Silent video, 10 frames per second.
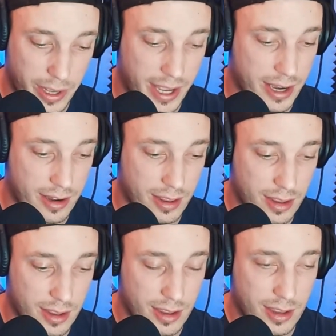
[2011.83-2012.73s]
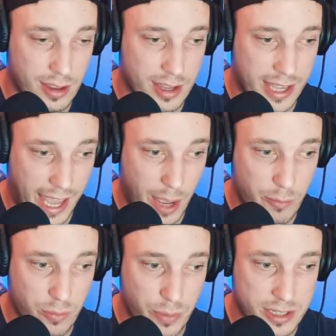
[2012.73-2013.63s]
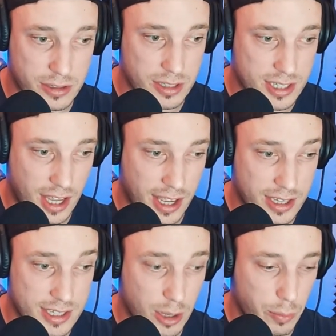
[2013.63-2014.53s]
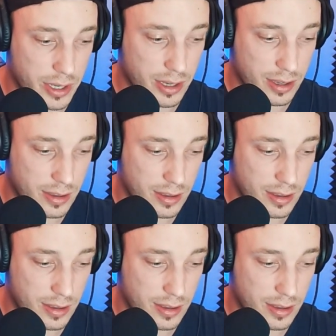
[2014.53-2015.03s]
I had Cam from Pixel Designs help me